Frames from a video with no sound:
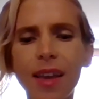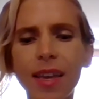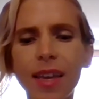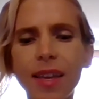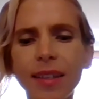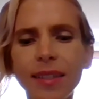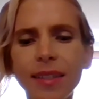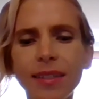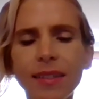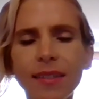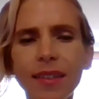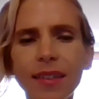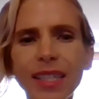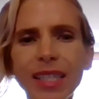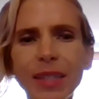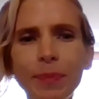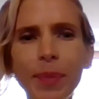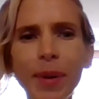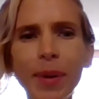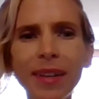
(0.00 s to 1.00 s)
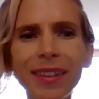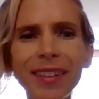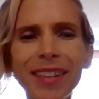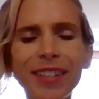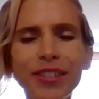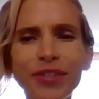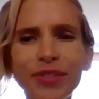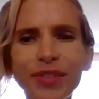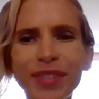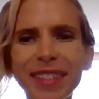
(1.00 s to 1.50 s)
It's been an
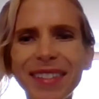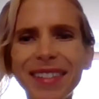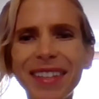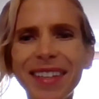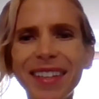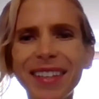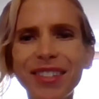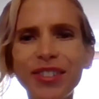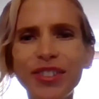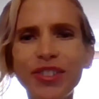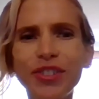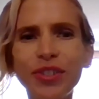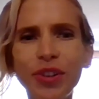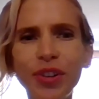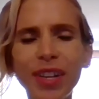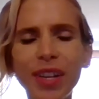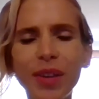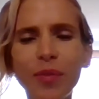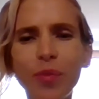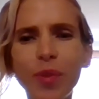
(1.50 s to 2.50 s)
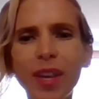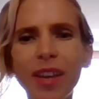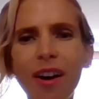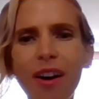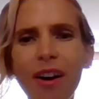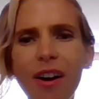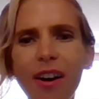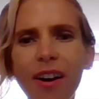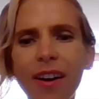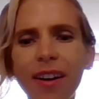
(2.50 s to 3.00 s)
interesting journey. We
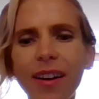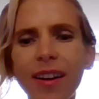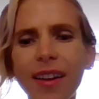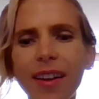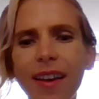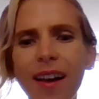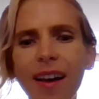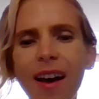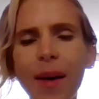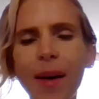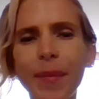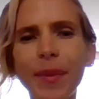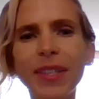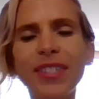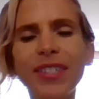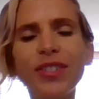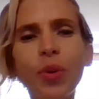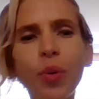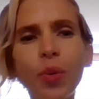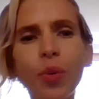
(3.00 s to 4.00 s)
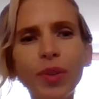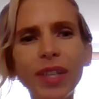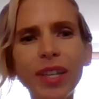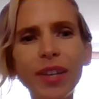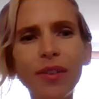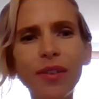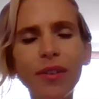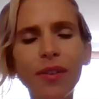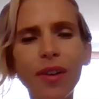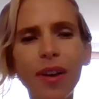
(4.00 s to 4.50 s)
are a
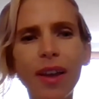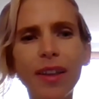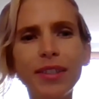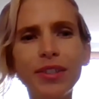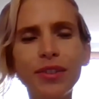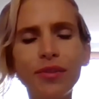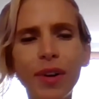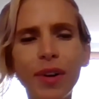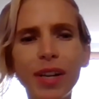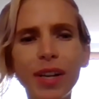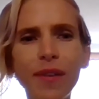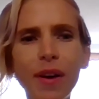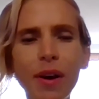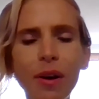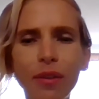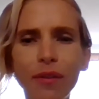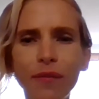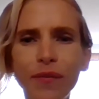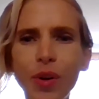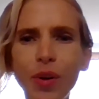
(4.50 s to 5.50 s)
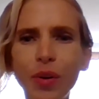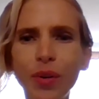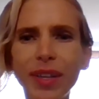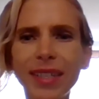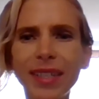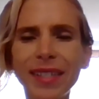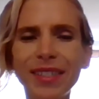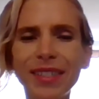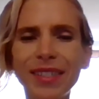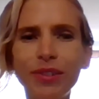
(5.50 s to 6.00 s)
solely integrative health
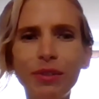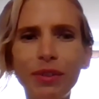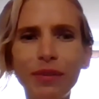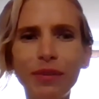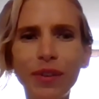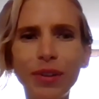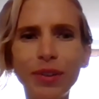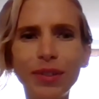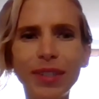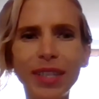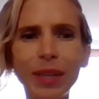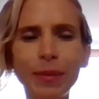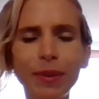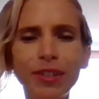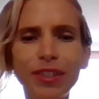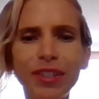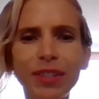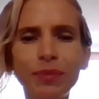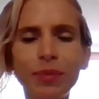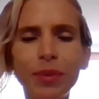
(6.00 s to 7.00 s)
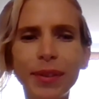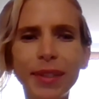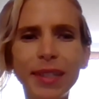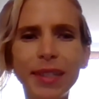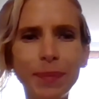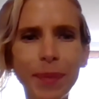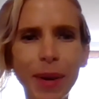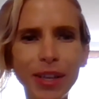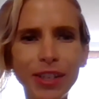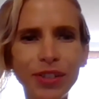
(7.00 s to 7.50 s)
focused university, which is really
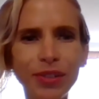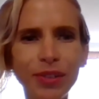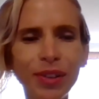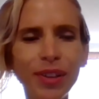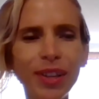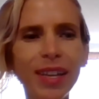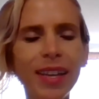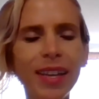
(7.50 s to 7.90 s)
special.